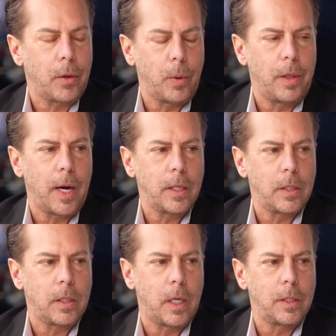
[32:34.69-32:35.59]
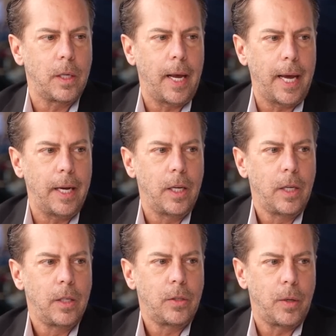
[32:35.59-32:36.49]
at 3,000 tons a day
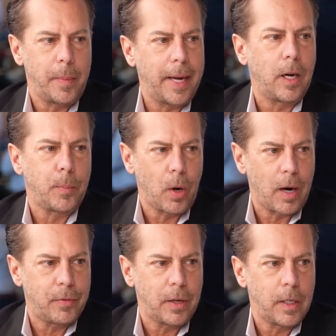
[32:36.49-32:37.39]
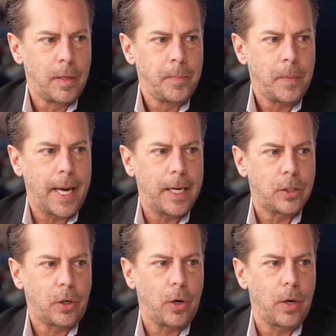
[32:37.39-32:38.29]
to make a profit. And
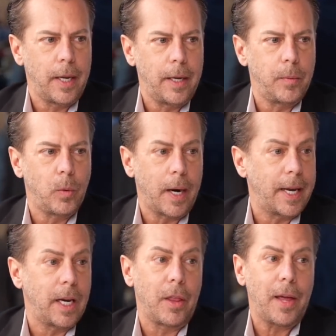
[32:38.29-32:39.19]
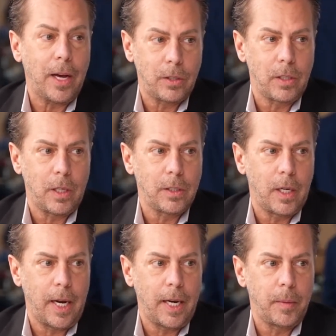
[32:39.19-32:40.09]
it's currently running at 1,000 tons
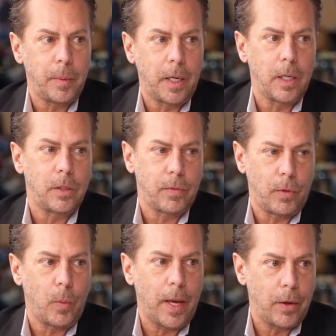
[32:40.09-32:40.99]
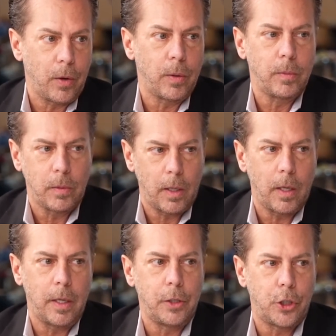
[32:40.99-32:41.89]
a day because of the weather
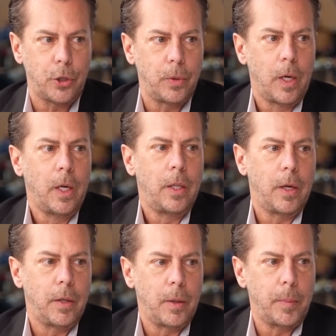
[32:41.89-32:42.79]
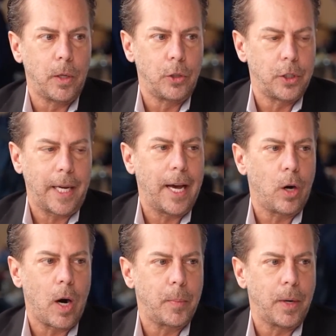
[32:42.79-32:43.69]
issue. The mill just
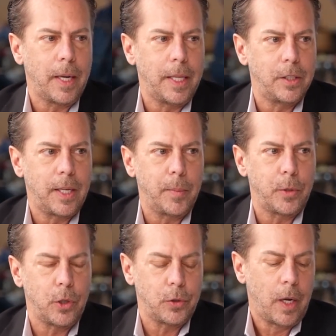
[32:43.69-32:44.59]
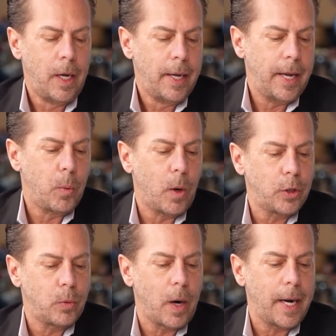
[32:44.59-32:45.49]
can't operate at these temperatures. It
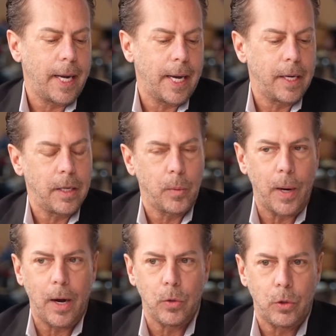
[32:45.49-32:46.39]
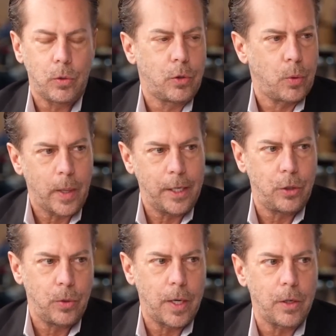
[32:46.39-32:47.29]
was running at around
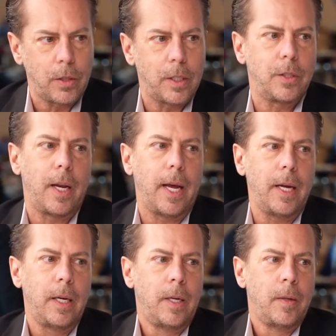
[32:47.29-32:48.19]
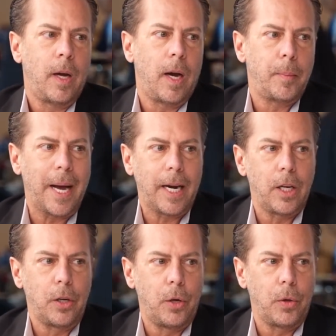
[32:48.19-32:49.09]
2,200 tons a day back
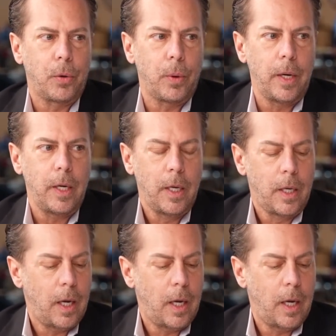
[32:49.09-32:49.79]
in Q3,